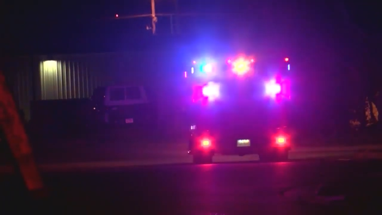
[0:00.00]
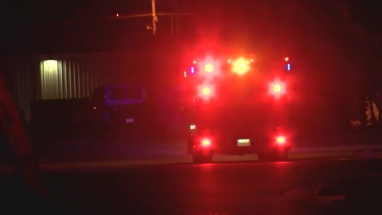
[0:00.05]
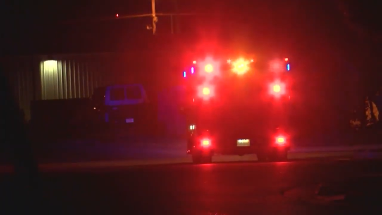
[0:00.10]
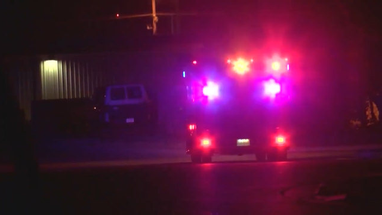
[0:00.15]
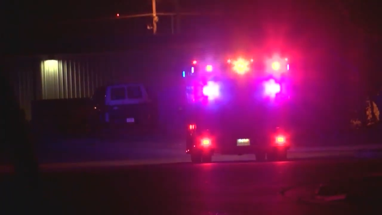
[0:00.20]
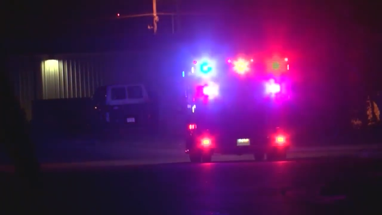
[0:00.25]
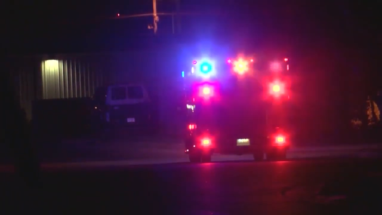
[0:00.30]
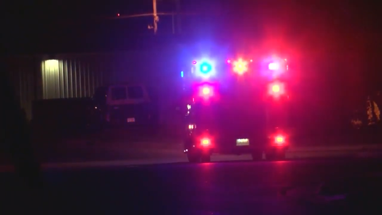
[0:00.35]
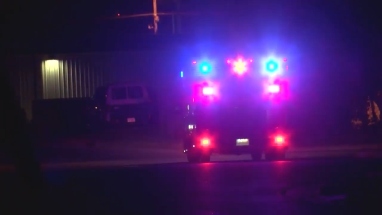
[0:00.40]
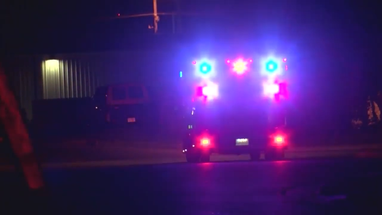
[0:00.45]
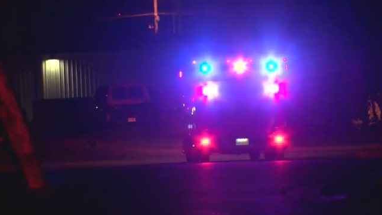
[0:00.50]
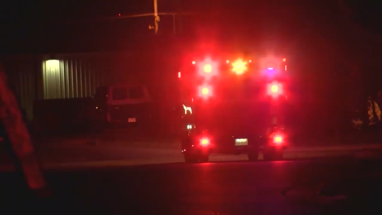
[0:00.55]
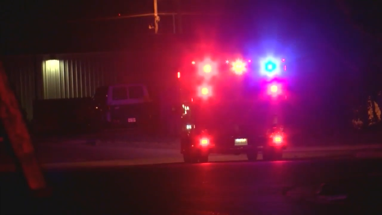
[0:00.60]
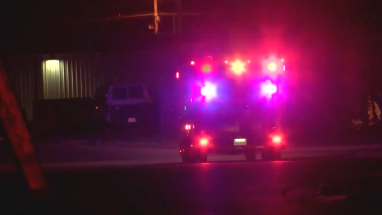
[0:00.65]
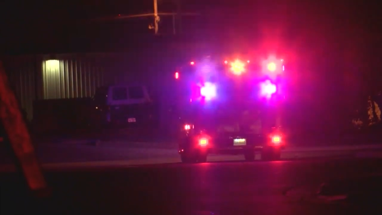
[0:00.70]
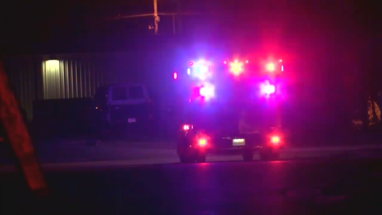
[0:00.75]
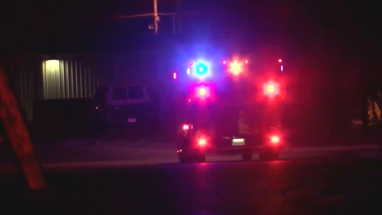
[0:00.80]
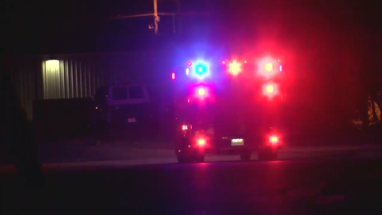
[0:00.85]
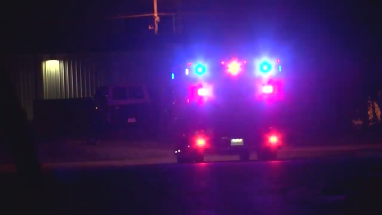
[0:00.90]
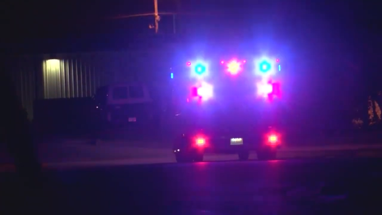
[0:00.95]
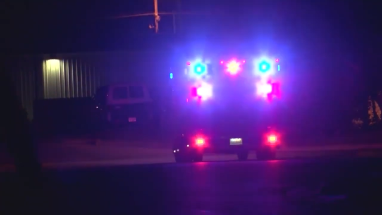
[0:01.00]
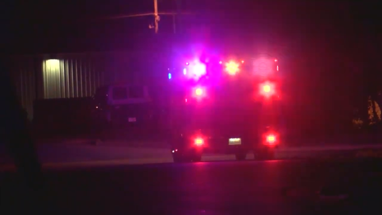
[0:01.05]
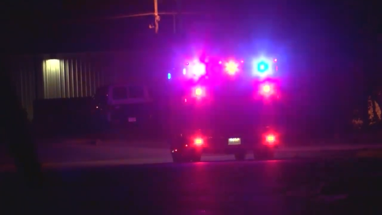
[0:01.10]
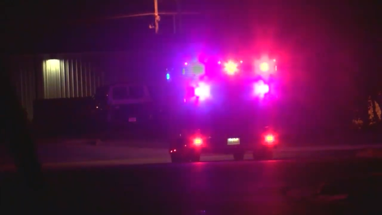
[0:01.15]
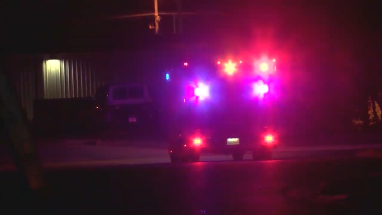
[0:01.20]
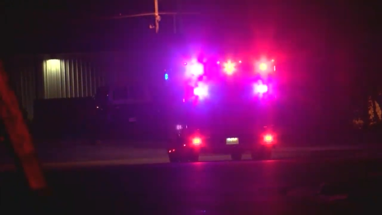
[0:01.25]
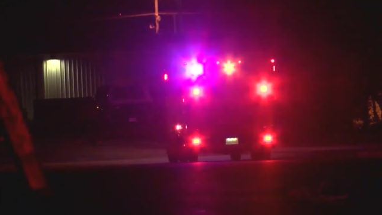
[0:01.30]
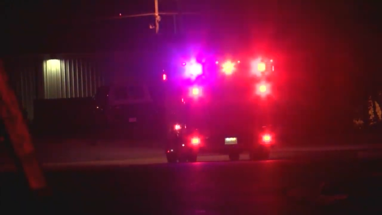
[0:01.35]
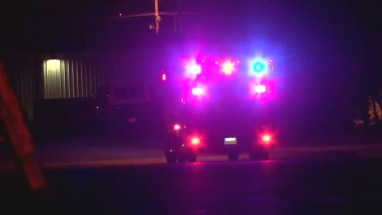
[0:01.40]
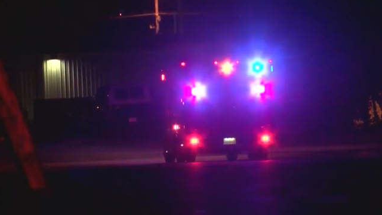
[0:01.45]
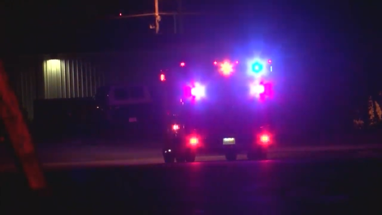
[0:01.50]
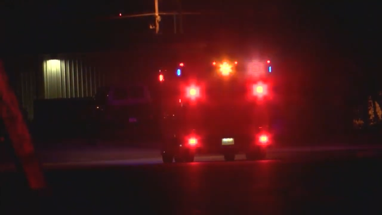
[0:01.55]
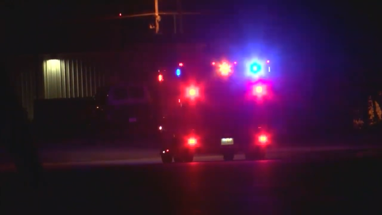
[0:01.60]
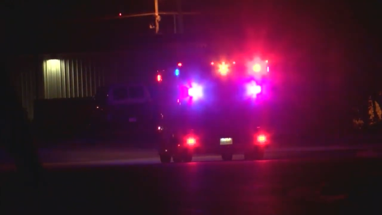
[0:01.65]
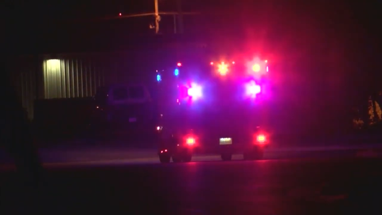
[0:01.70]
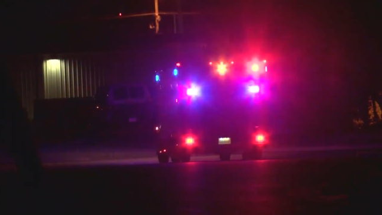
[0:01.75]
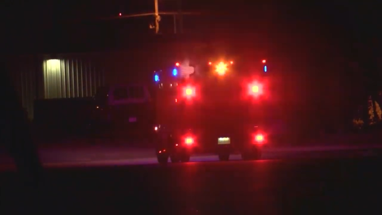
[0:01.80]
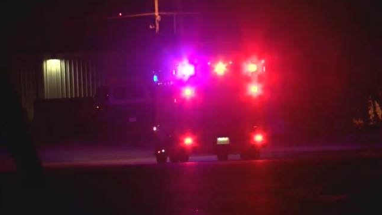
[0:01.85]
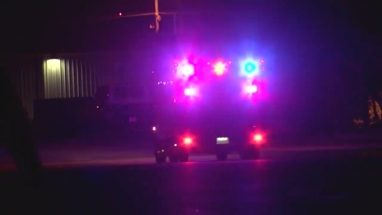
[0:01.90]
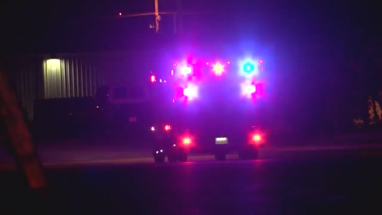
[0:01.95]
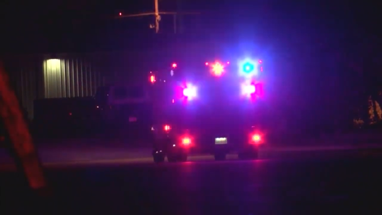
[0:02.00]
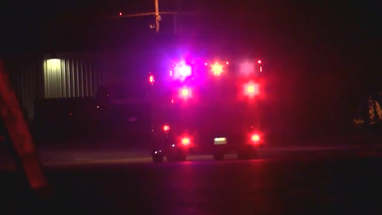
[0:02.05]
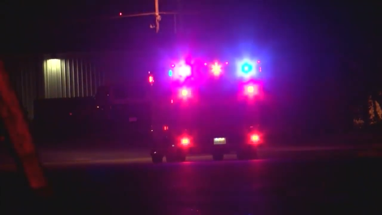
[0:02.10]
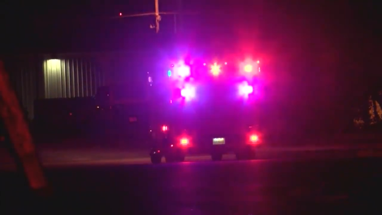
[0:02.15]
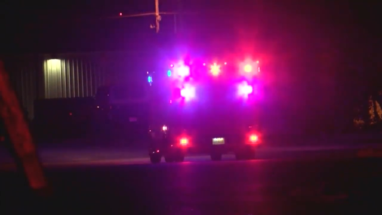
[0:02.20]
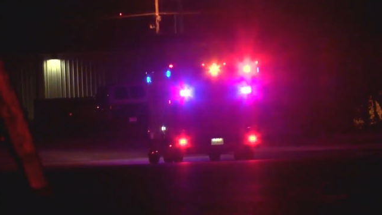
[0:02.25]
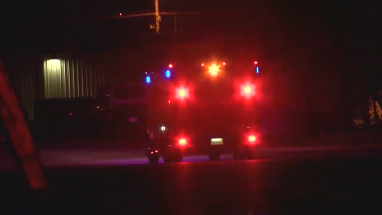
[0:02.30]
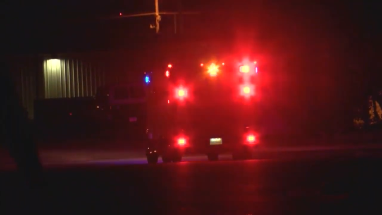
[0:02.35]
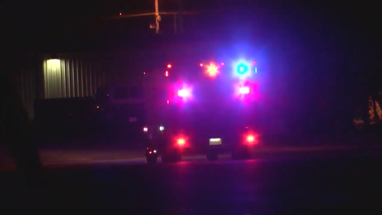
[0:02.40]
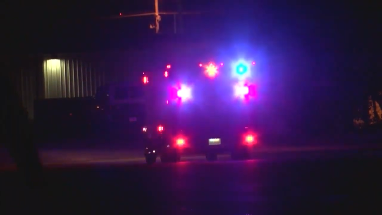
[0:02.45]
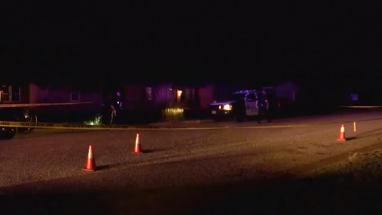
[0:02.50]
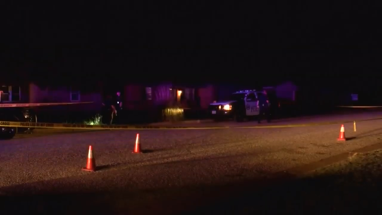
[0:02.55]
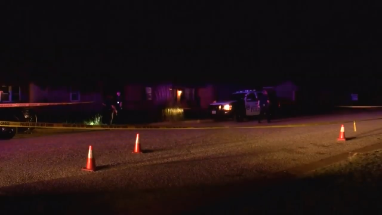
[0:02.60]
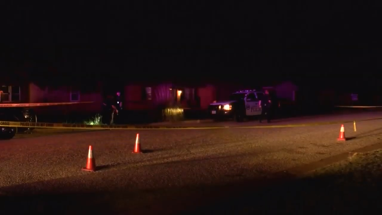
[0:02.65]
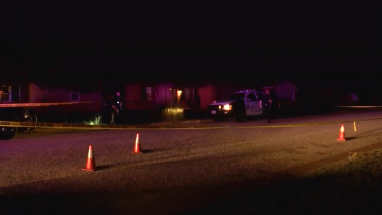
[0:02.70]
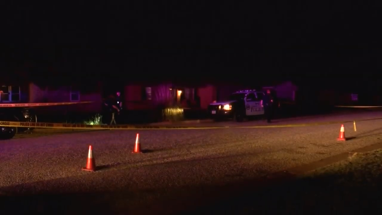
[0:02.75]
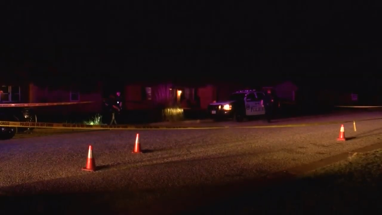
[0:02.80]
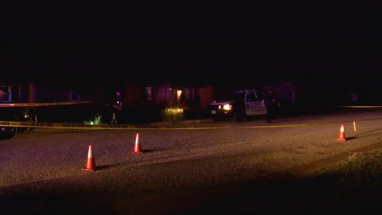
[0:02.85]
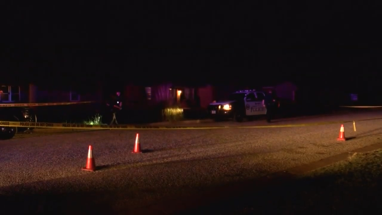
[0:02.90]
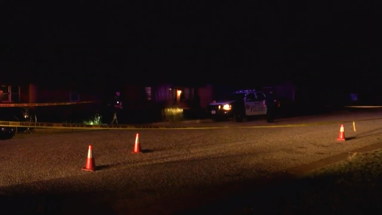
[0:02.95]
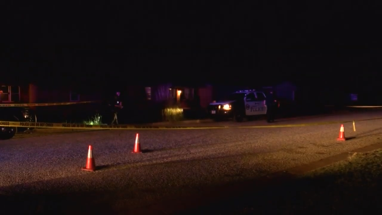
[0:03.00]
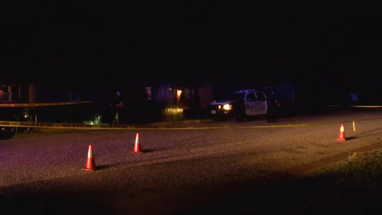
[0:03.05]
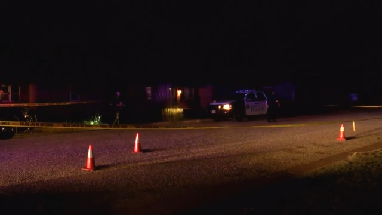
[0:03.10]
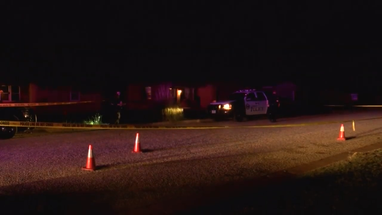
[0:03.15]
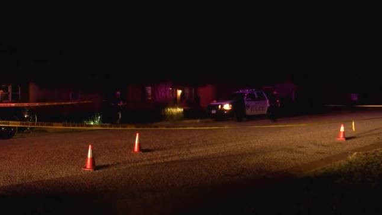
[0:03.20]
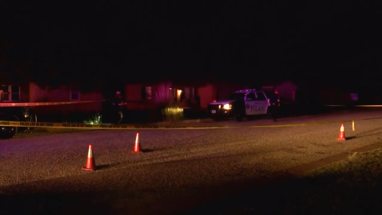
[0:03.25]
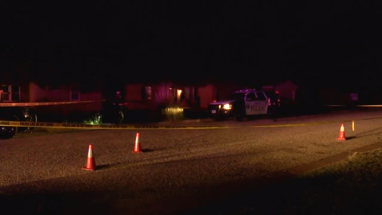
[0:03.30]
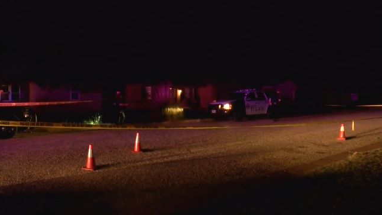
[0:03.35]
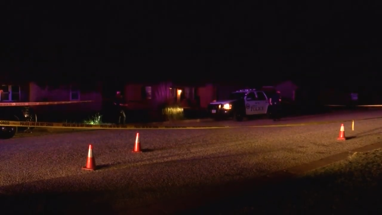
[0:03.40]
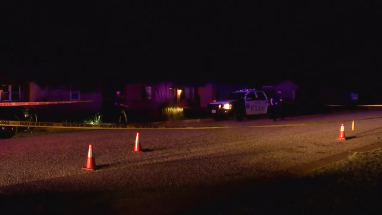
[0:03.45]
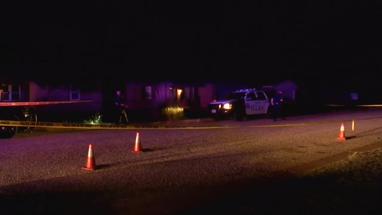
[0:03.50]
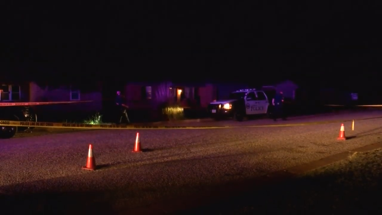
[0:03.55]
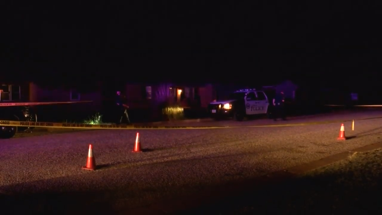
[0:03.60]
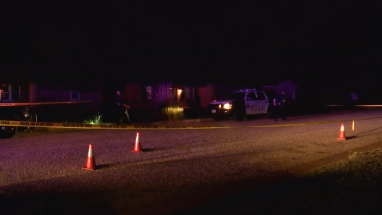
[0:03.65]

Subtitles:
[unreadable: no face in view]